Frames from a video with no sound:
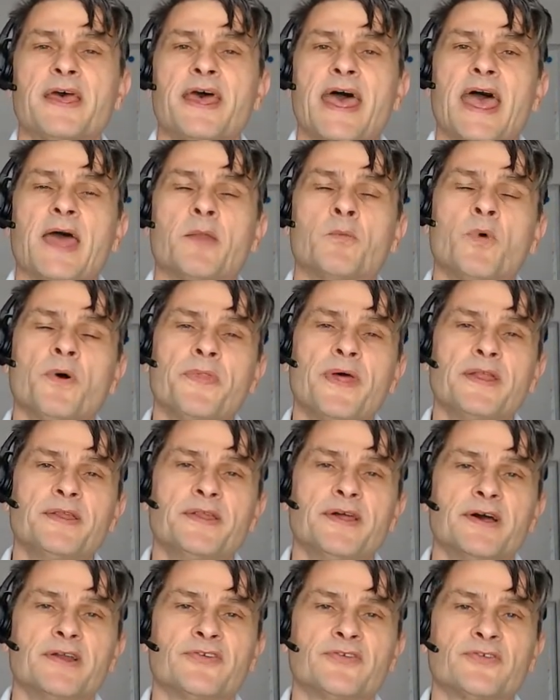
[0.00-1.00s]
And what they
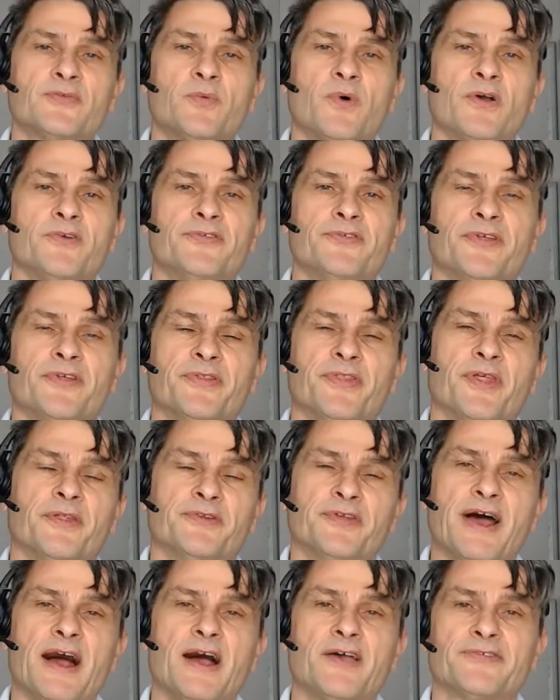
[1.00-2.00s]
noticed was that the
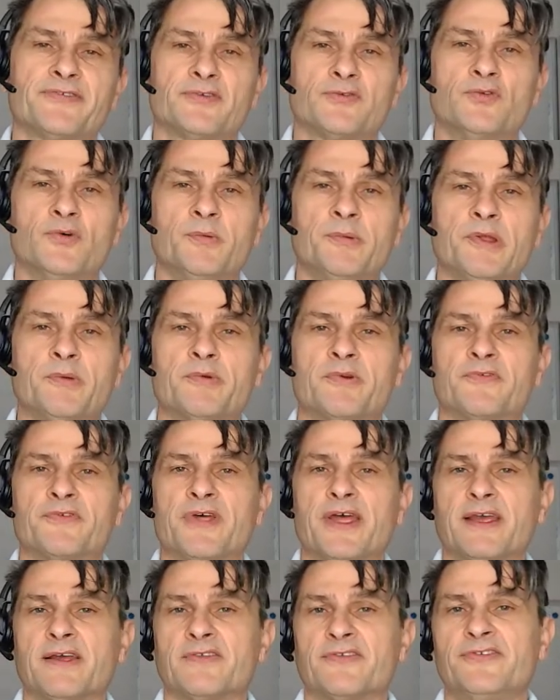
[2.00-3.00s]
tasks that normally would have
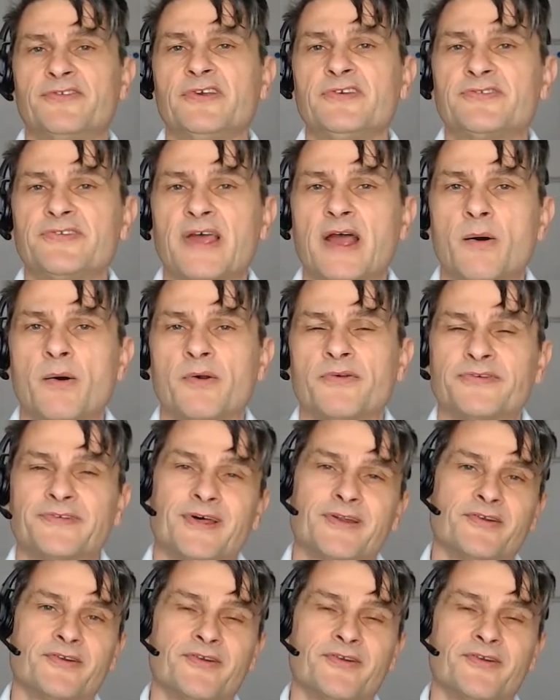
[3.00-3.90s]
taken six hours started